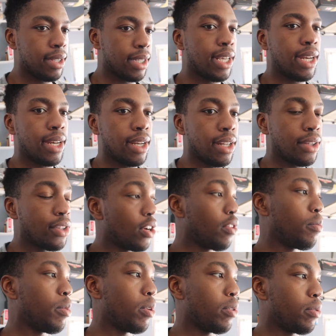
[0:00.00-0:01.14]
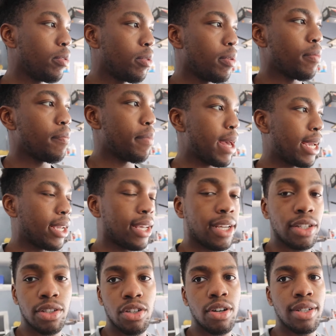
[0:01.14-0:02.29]
getting a turbo back
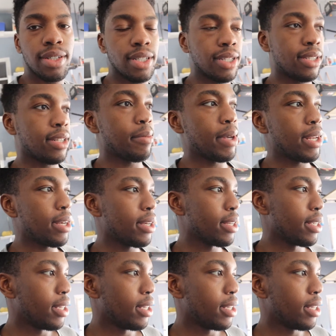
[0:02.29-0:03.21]
exhaust system in.